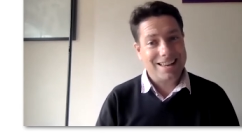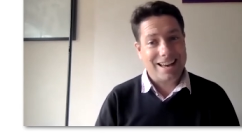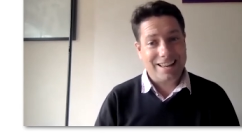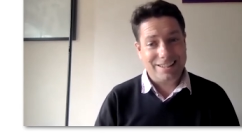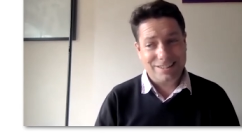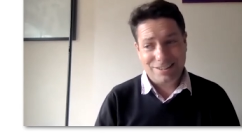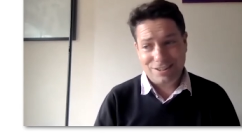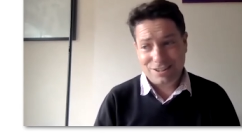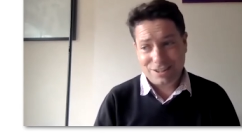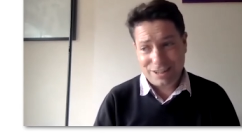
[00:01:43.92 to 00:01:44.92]

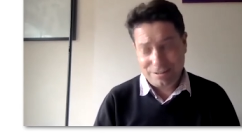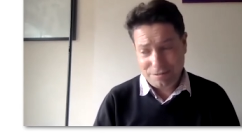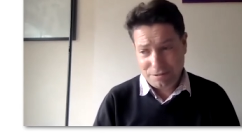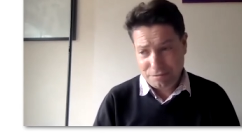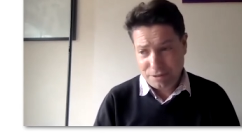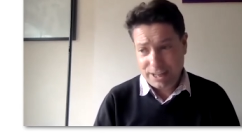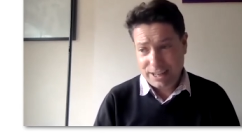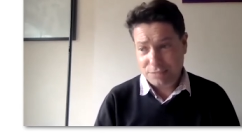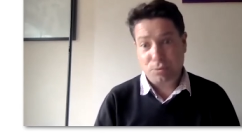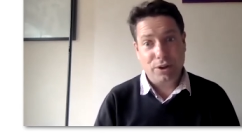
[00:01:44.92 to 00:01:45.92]
and it really
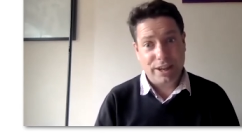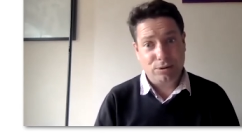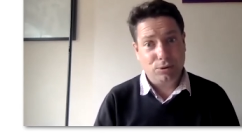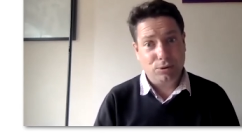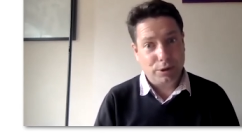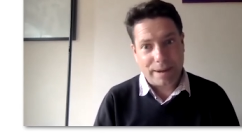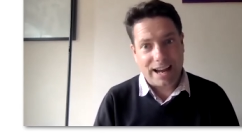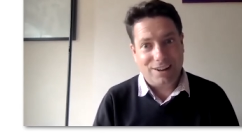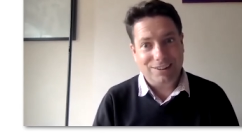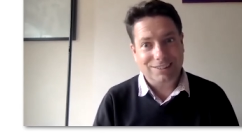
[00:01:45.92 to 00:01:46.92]
is what they're all
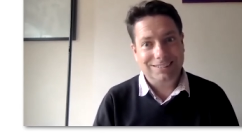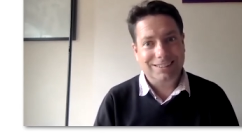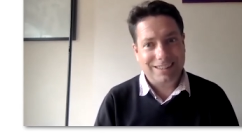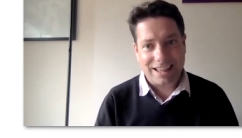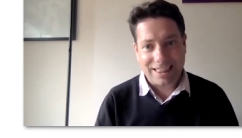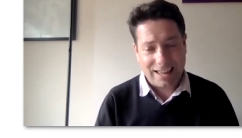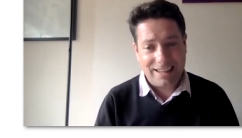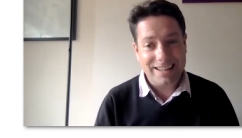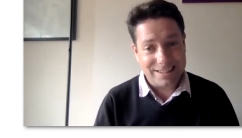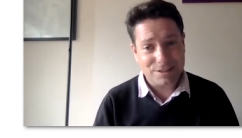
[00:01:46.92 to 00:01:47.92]
about, then that
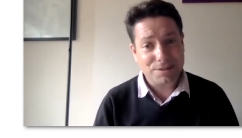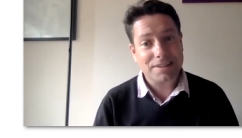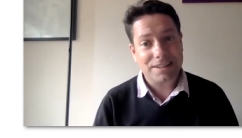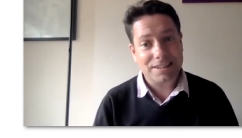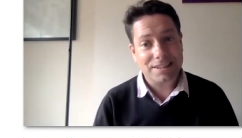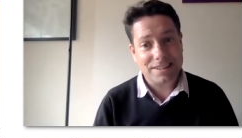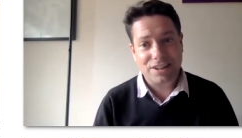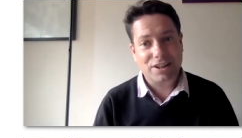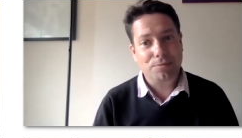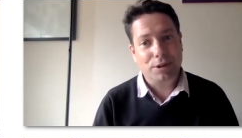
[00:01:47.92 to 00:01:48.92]
is essentially
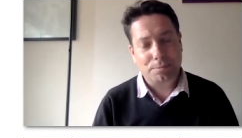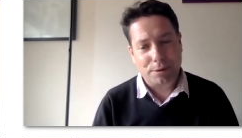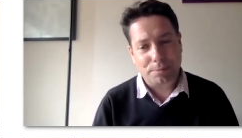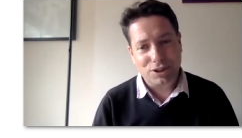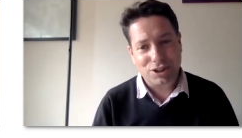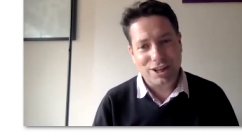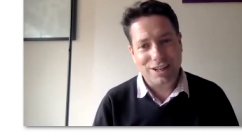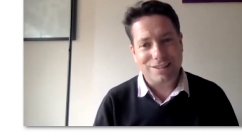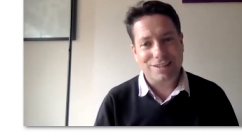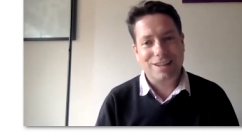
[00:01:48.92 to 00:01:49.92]
what the proposition
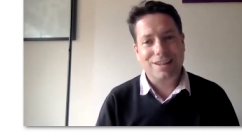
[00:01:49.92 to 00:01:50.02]
is.